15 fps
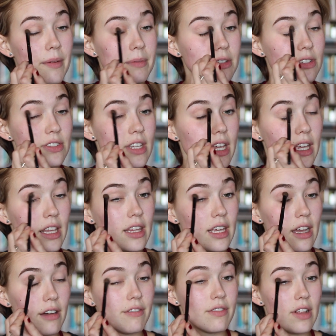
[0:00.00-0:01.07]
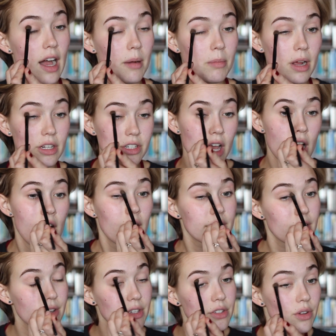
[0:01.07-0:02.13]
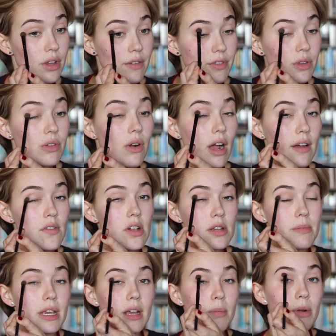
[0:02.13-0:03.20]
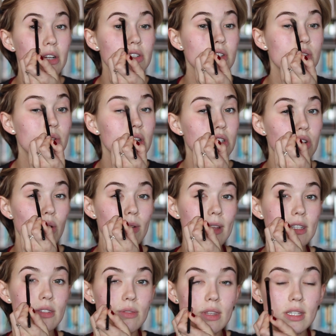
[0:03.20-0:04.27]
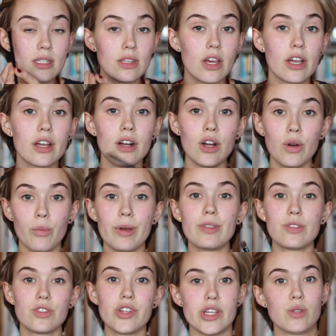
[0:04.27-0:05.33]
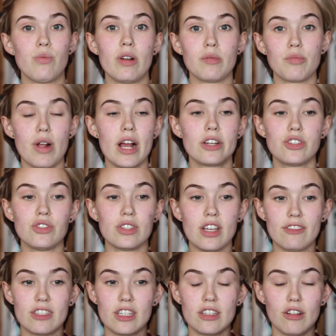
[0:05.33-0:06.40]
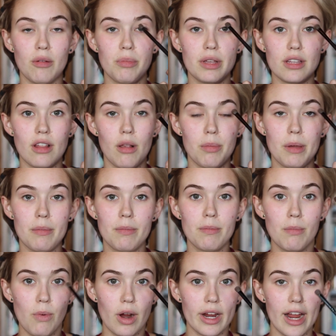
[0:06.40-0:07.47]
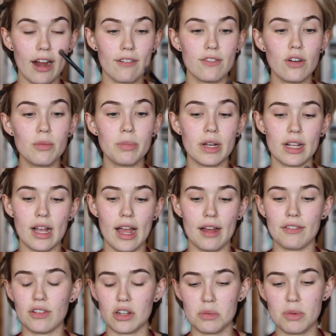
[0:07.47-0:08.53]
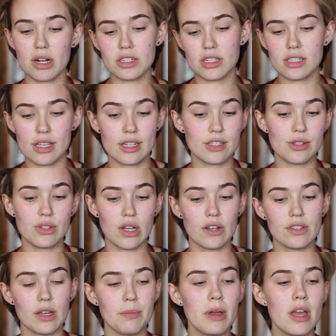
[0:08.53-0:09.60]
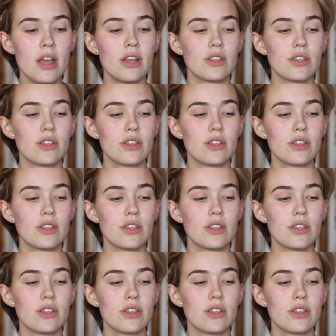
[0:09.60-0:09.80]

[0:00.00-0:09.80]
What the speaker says: I'm just taking like a flat brush. Now, you know, if you don't have a lot of makeup brushes, you can totally do this look with just one brush. You just have to, you know, be a little bit more careful, but I have a lot of brushes. I like to use all of them.